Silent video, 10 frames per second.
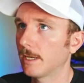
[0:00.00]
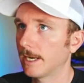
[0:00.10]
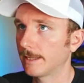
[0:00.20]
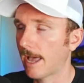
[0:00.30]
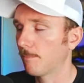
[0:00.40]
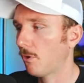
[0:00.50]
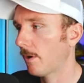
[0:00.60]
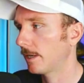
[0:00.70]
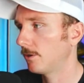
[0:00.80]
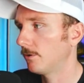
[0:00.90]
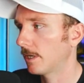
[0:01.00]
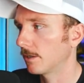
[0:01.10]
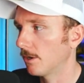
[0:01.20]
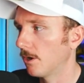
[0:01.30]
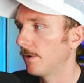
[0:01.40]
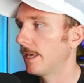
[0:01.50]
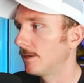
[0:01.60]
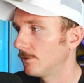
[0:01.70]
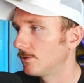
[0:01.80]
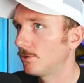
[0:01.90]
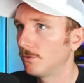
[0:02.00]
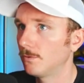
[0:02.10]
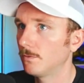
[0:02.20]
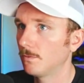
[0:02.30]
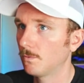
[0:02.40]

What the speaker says: And at that point, you can go into